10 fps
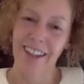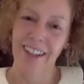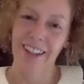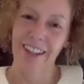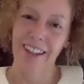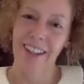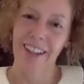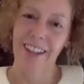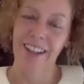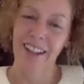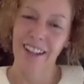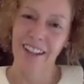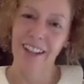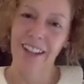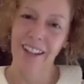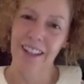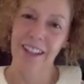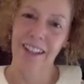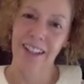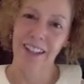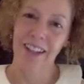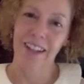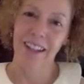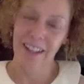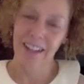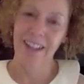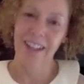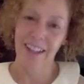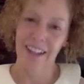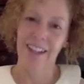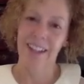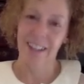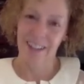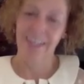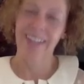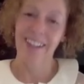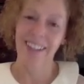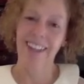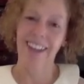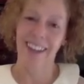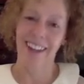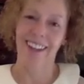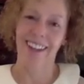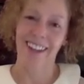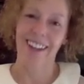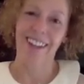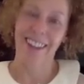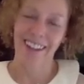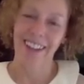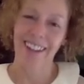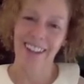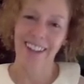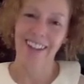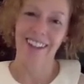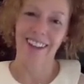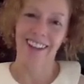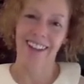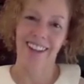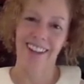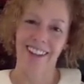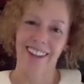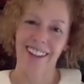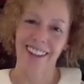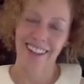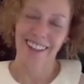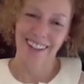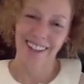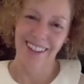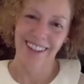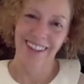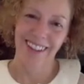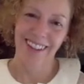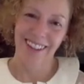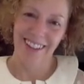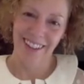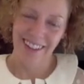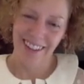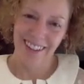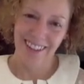No words are spoken by the person on screen.